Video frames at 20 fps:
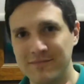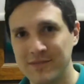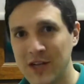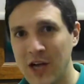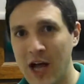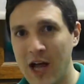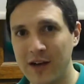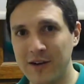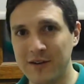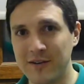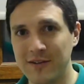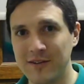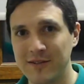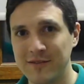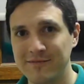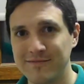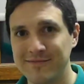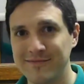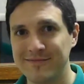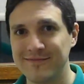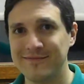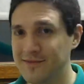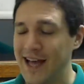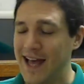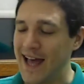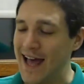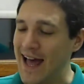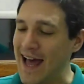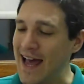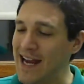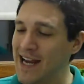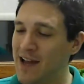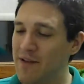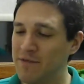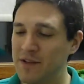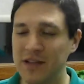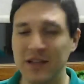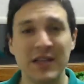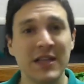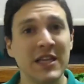Color. I
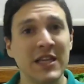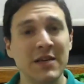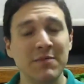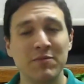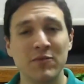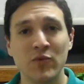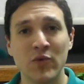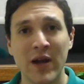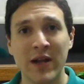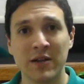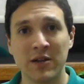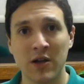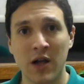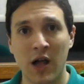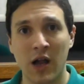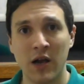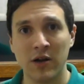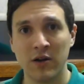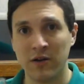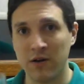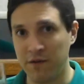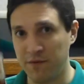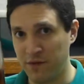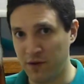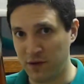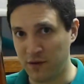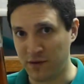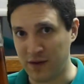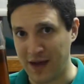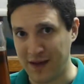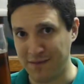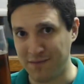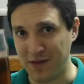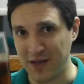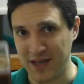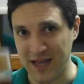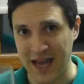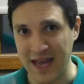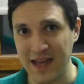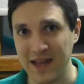love the deep red color of this
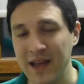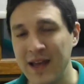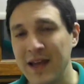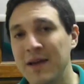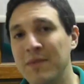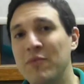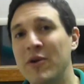IPA,